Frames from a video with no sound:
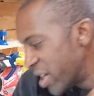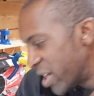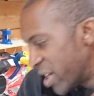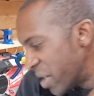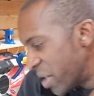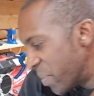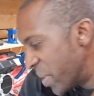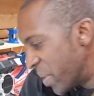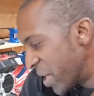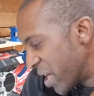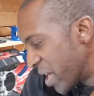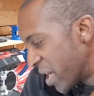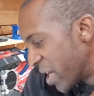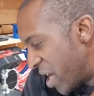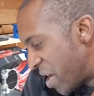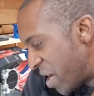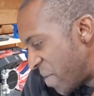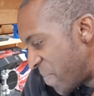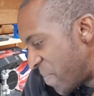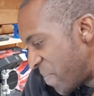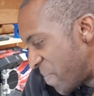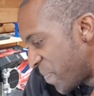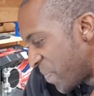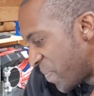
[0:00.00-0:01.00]

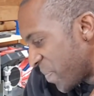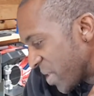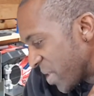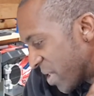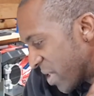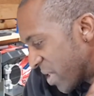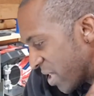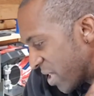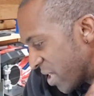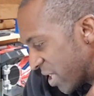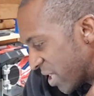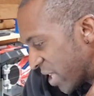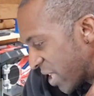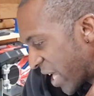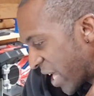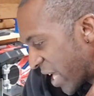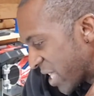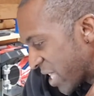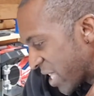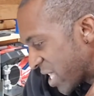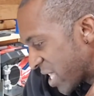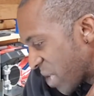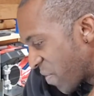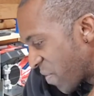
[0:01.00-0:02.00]
But like I
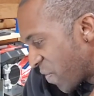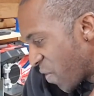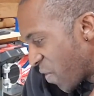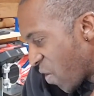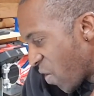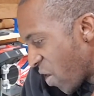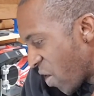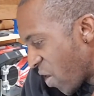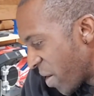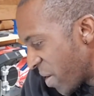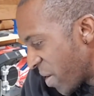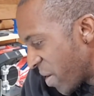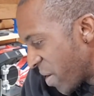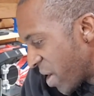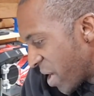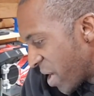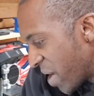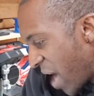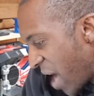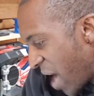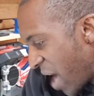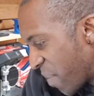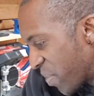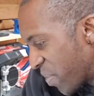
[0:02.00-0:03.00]
said before,
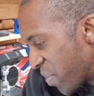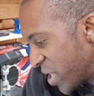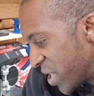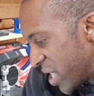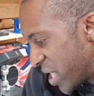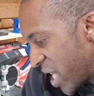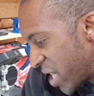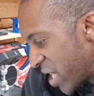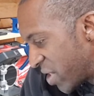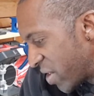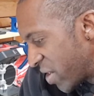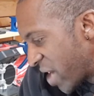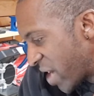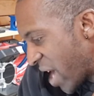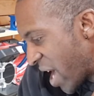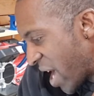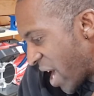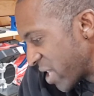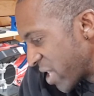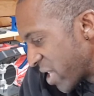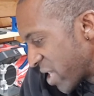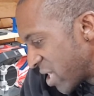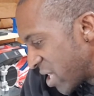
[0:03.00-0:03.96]
I appreciate you guys.